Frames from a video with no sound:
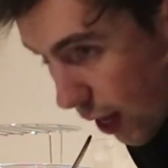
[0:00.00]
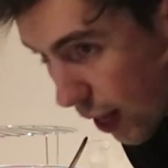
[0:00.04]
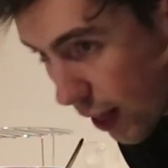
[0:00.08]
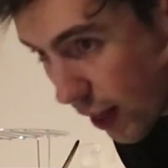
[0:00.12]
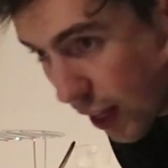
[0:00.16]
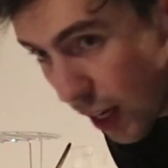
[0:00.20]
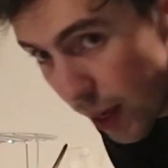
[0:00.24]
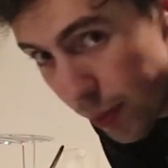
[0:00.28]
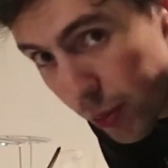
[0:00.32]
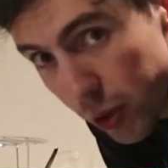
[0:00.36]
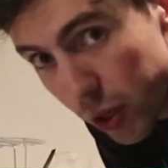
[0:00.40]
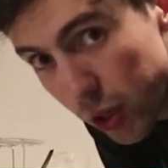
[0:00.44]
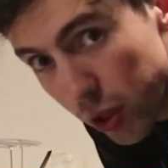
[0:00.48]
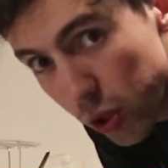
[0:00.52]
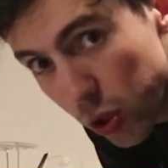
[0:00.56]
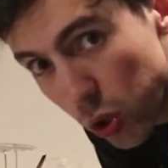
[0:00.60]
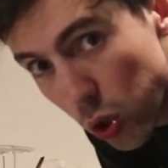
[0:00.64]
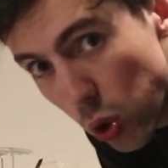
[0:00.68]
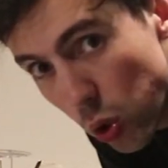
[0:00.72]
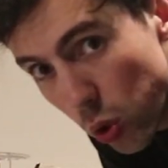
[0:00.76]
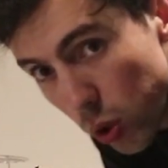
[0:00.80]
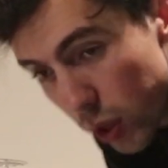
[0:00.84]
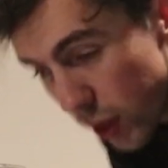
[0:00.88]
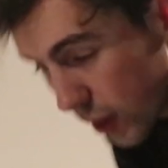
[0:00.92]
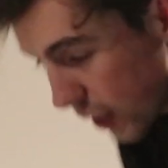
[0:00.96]
and then I'm gonna
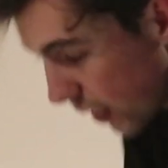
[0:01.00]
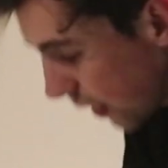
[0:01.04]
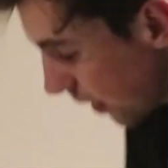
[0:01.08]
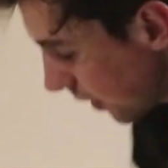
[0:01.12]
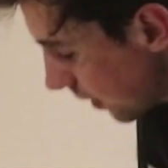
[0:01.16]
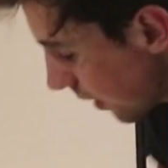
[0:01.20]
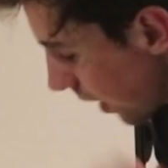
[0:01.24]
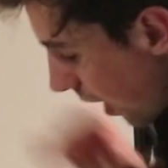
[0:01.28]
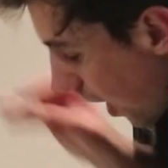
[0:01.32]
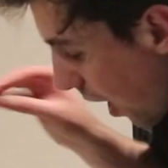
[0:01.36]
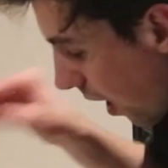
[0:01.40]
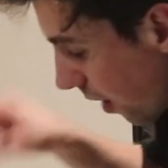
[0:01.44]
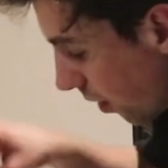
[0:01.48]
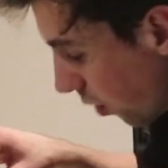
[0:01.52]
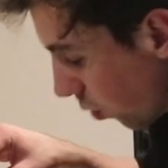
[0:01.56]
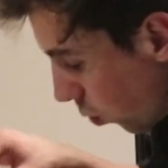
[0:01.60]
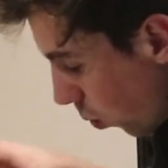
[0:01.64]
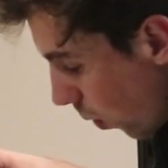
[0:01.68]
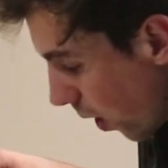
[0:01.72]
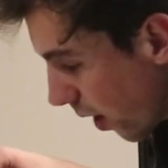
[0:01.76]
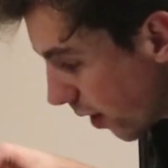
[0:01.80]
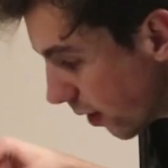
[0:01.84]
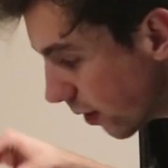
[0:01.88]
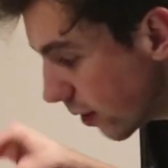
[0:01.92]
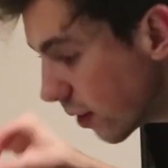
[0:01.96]
cook these other
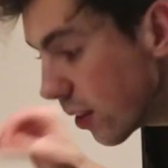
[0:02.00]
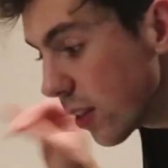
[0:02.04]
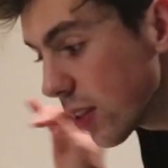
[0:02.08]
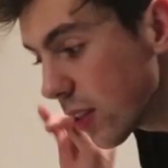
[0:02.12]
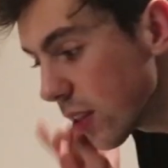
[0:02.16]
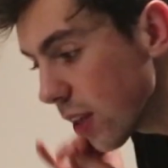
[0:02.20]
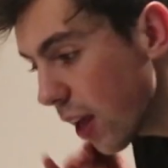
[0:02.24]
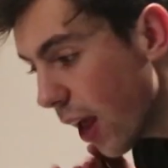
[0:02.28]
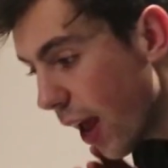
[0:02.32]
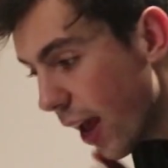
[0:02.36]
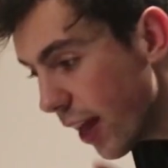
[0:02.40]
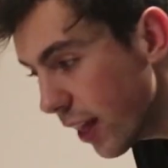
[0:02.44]
ones